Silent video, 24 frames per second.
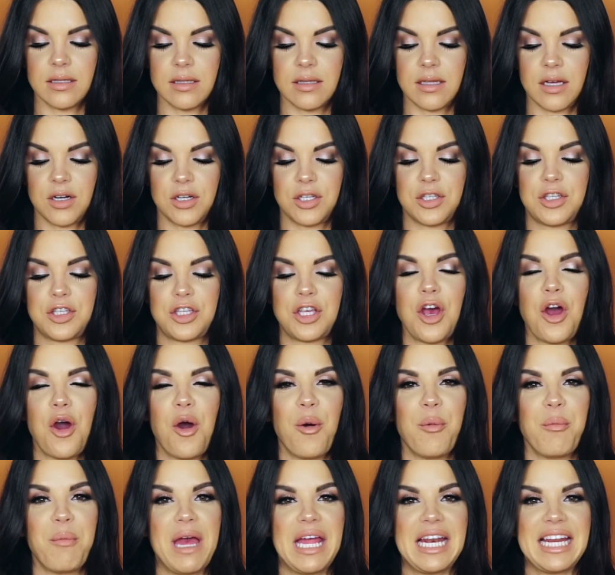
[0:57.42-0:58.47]
there's
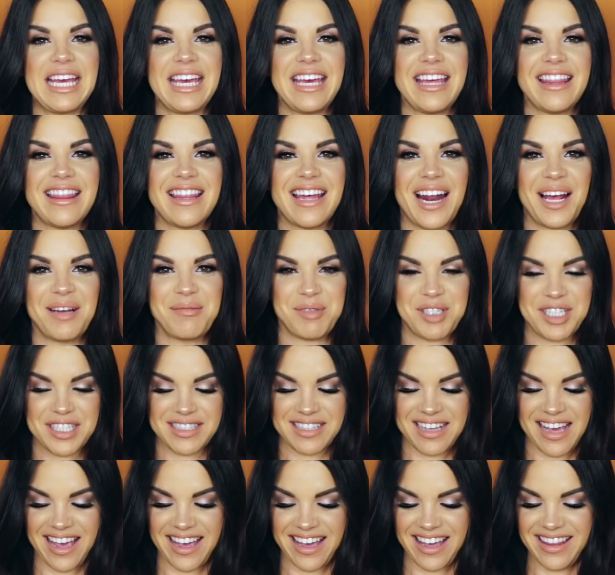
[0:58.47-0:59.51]
so many that I'm
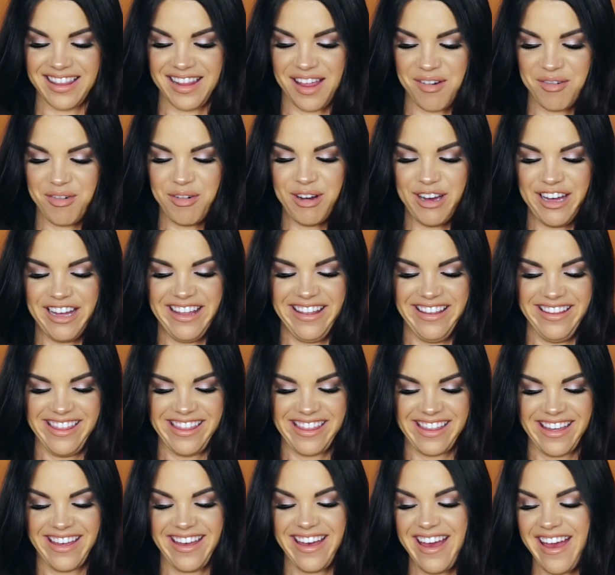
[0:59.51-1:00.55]
just like in love
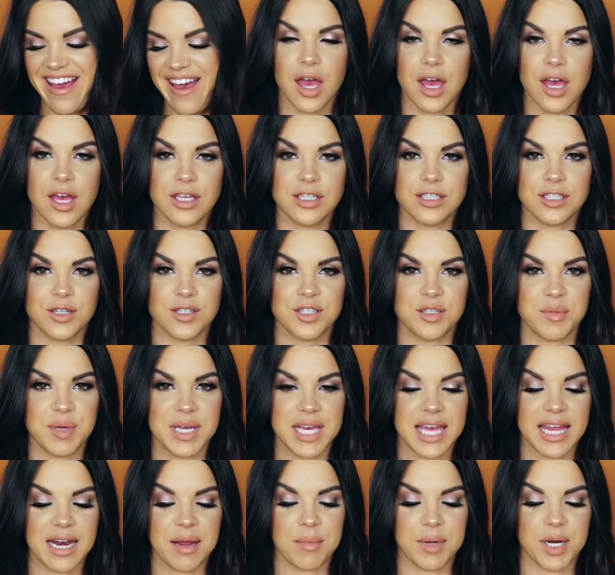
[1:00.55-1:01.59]
with. So to
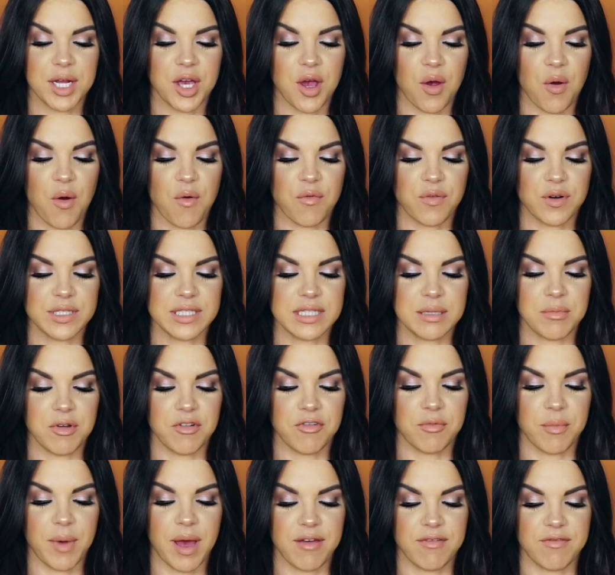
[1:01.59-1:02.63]
begin, I'm going to go over some
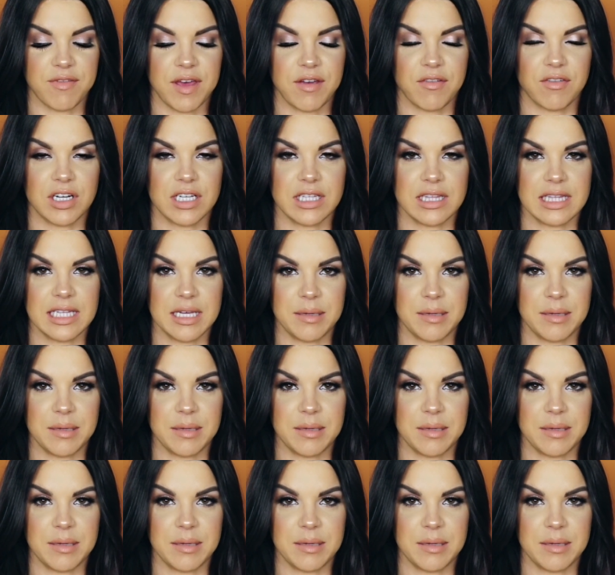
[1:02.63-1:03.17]
of my favorite